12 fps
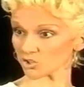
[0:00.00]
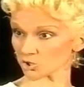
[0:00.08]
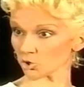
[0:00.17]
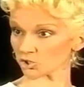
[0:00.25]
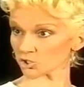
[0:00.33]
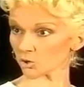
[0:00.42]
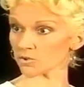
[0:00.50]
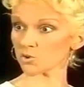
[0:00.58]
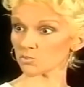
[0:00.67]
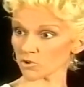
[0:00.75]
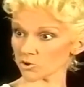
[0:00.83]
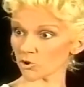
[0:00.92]
6
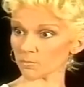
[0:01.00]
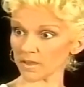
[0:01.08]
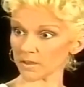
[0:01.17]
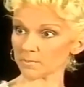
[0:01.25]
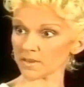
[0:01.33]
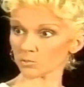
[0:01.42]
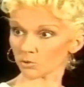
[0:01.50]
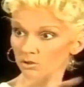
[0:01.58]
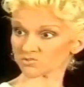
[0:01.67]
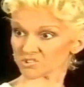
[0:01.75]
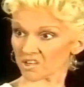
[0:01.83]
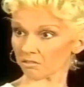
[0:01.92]
pounds and 8 ounces.